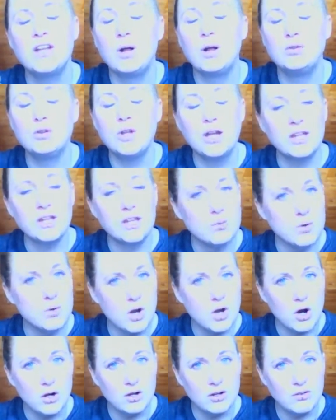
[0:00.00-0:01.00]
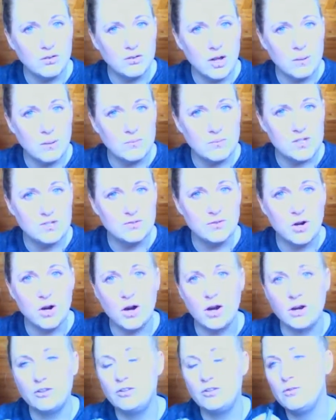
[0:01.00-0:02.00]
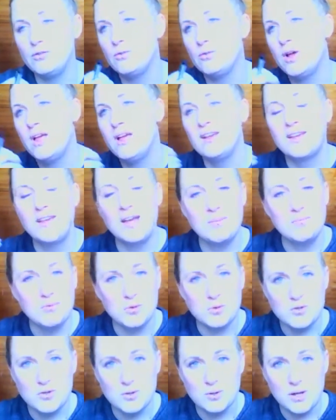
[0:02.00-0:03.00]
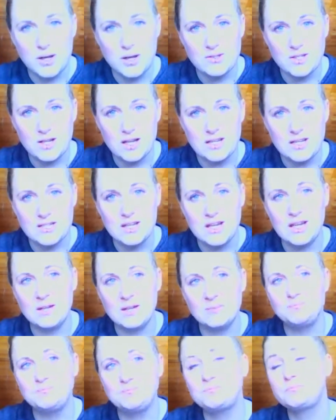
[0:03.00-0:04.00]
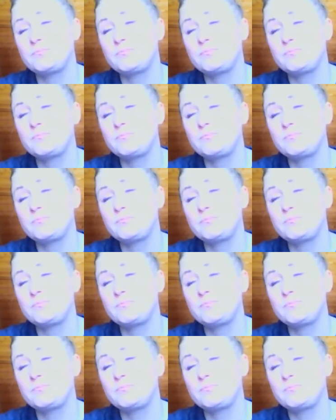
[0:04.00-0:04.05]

to how lucky we are to have come this far, to come through 2018,